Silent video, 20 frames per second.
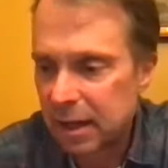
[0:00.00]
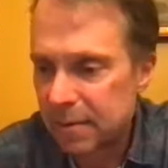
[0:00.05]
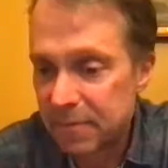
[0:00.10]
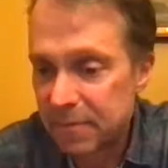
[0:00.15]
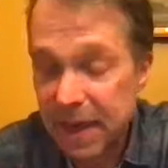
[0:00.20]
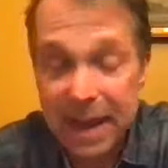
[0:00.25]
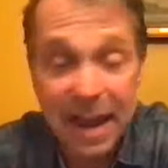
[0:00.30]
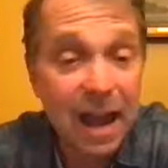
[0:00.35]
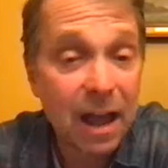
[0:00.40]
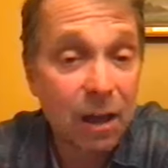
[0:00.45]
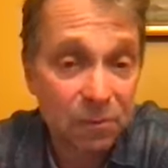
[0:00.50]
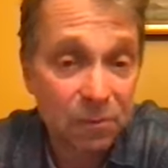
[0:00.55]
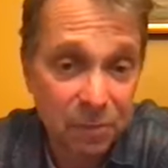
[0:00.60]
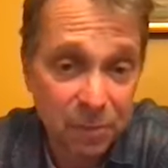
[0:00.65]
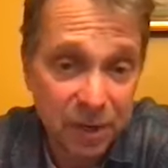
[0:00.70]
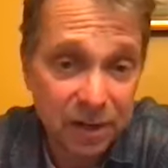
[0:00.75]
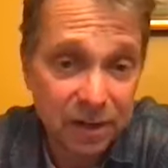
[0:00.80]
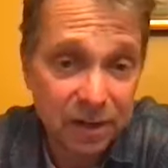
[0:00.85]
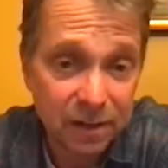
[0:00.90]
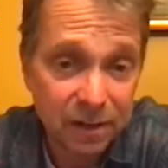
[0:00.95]
They helped
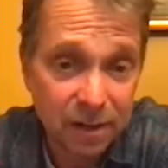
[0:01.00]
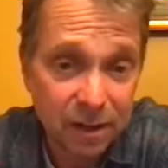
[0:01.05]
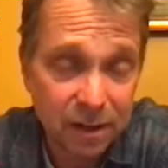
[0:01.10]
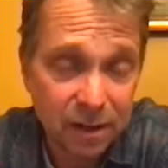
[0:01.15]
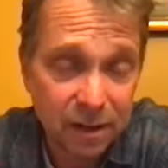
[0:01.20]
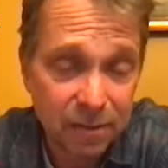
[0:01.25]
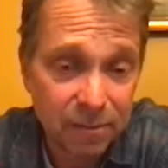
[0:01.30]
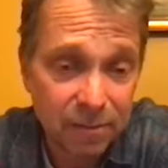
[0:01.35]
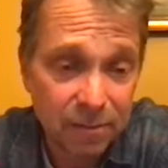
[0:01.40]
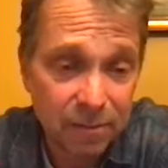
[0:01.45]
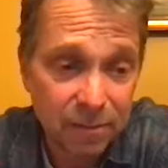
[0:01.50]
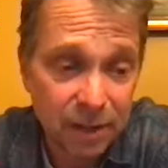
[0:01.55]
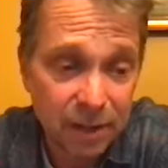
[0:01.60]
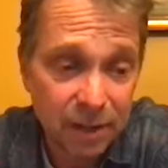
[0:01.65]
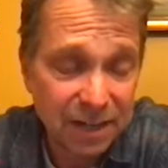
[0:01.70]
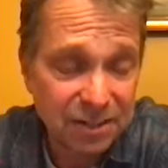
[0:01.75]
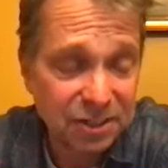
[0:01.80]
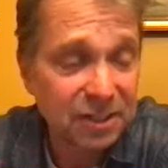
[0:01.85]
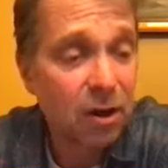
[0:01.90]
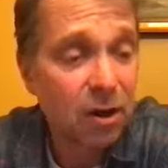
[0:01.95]
me.
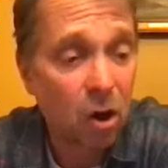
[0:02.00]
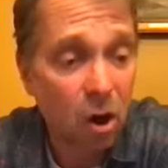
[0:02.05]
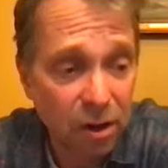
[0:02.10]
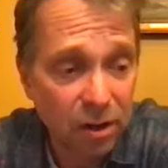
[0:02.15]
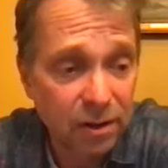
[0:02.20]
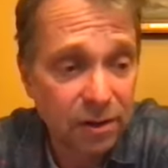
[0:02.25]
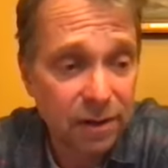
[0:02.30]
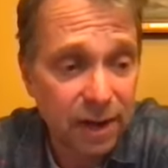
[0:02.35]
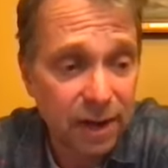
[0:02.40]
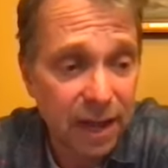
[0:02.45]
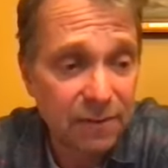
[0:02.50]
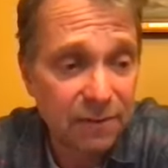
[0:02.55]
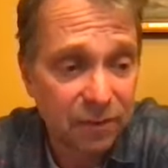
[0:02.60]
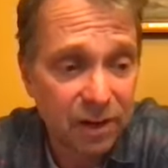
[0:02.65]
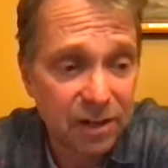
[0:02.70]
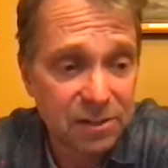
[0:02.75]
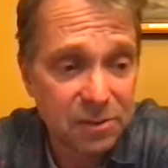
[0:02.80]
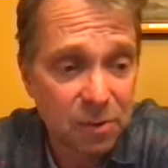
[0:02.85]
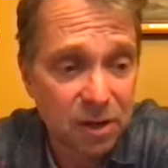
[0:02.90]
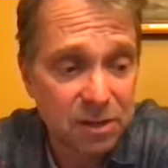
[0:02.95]
Actually, Art and
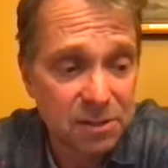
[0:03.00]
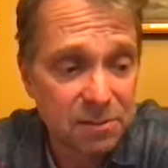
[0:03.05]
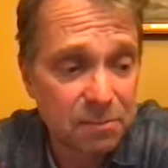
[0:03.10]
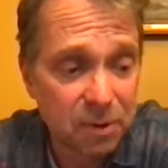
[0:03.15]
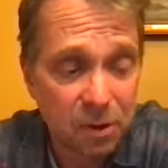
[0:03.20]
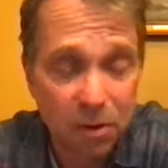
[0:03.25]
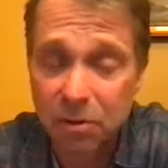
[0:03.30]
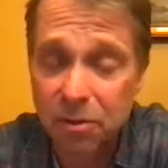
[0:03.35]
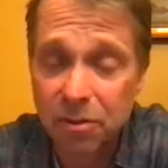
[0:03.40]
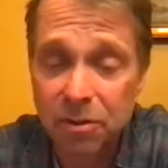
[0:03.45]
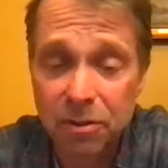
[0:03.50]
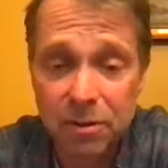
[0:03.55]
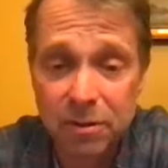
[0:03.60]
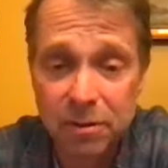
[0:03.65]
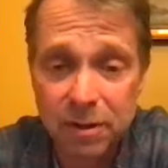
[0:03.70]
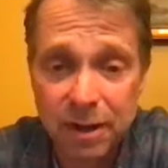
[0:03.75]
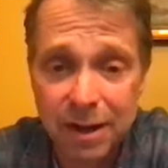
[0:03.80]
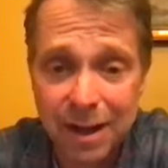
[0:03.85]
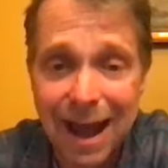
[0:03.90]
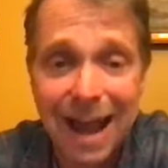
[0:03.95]
Francoise both
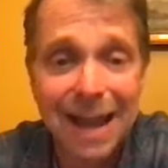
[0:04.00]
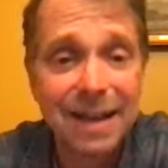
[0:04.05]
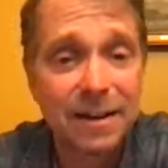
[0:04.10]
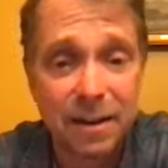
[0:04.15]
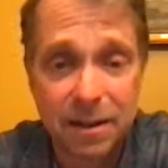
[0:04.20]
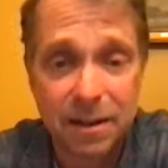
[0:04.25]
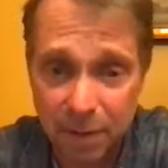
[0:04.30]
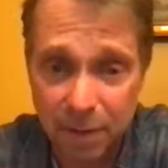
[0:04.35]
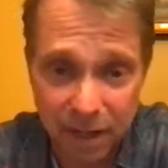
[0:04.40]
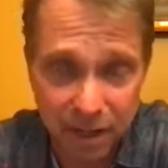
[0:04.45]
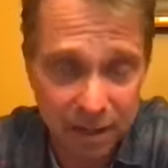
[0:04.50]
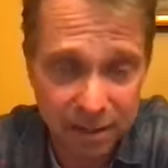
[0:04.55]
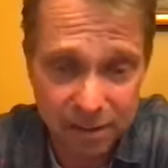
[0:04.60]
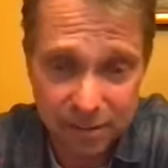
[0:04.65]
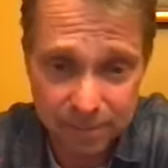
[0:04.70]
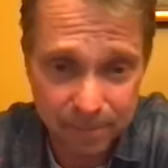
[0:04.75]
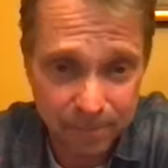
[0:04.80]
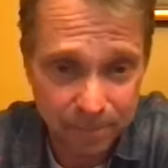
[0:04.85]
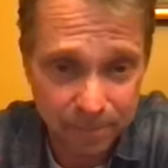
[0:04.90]
guided me